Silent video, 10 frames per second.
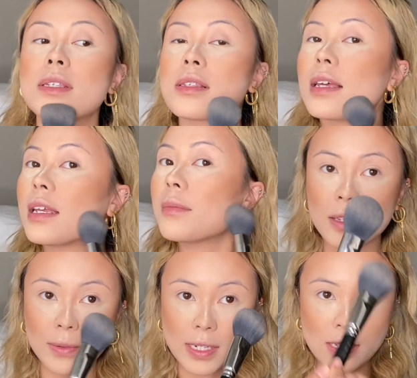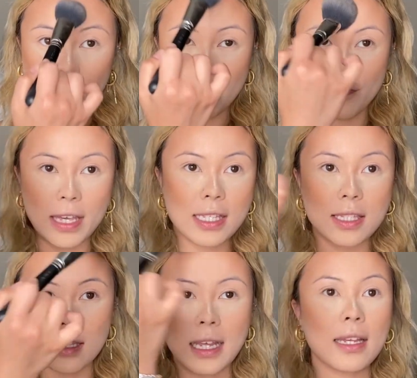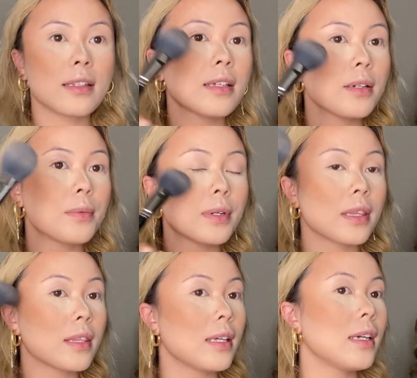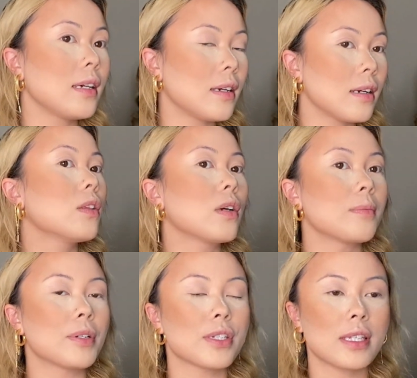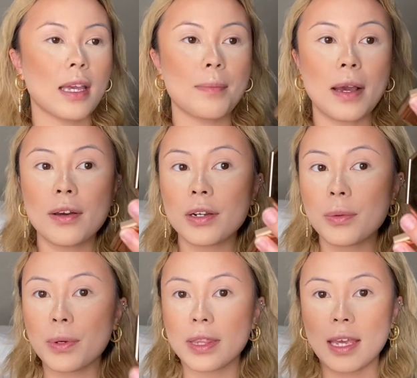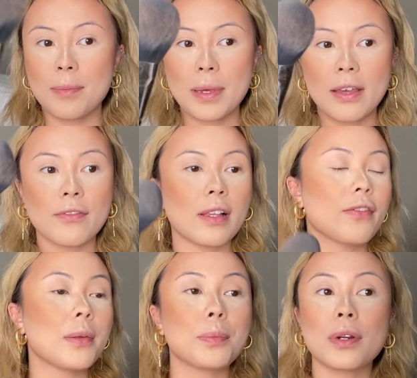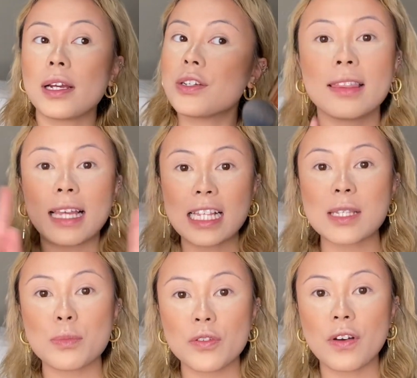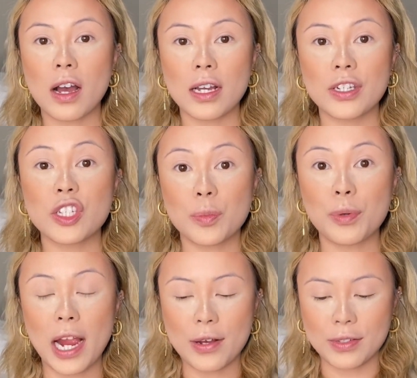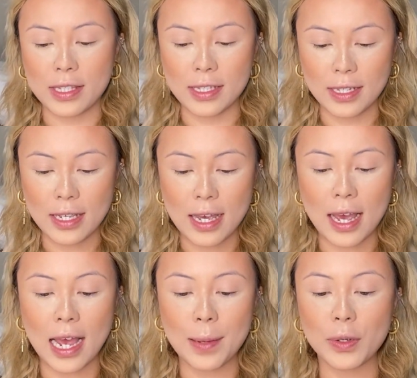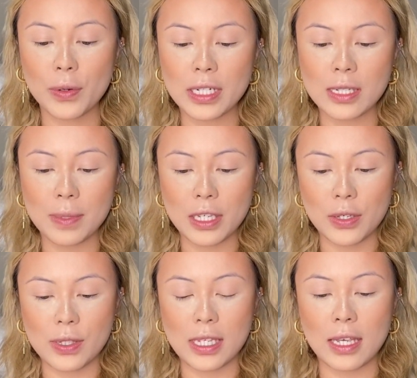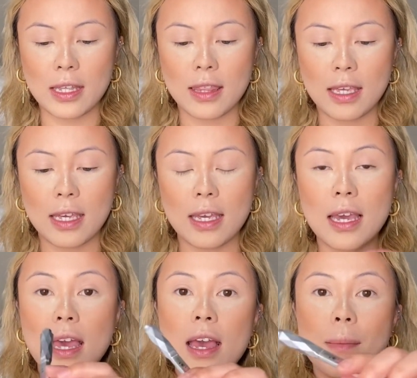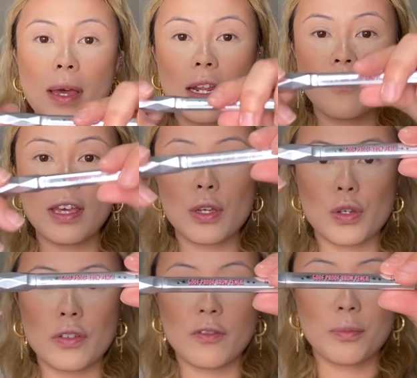just setting the rest of my face lightly with the Laura Mercier powder with a big fluffy brush. Let's move on to brows. I'm going to be using the Benefit Goof